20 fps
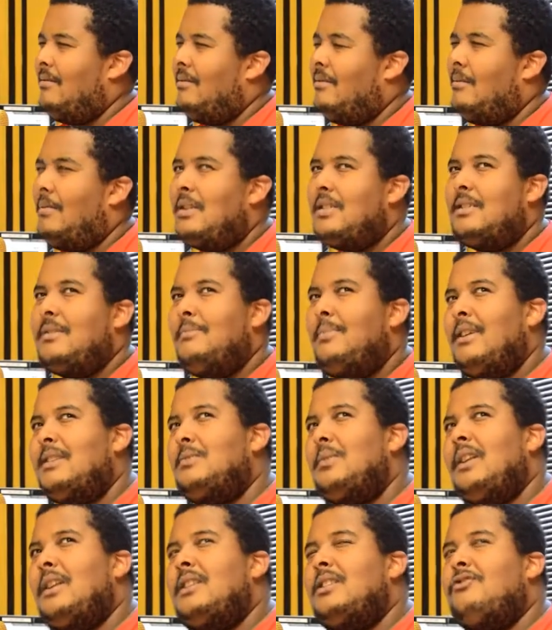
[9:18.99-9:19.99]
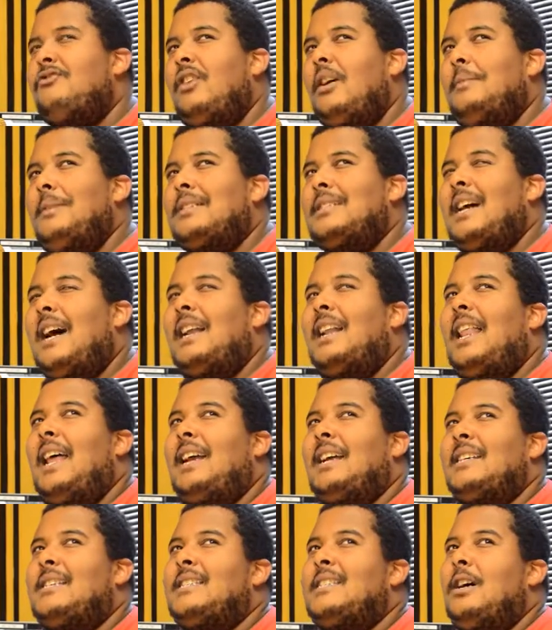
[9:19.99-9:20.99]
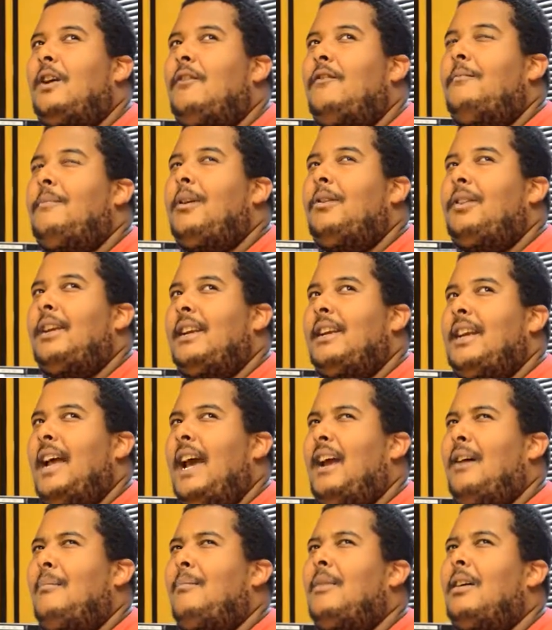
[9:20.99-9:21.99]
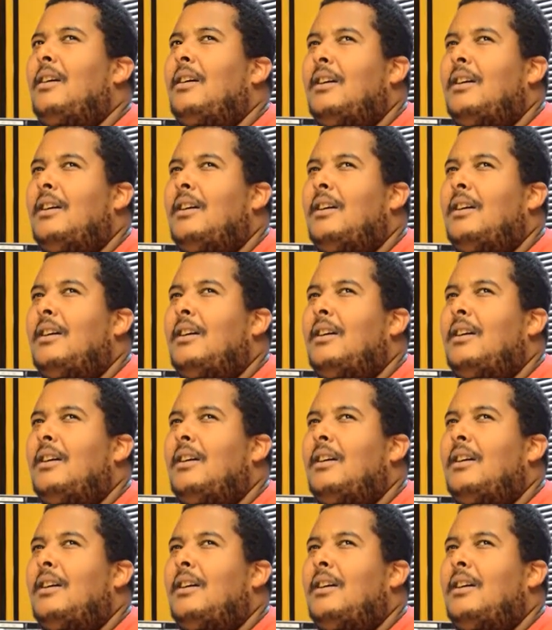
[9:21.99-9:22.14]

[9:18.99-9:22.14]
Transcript: What's the best way to describe it? It's kind of like a self-building dam.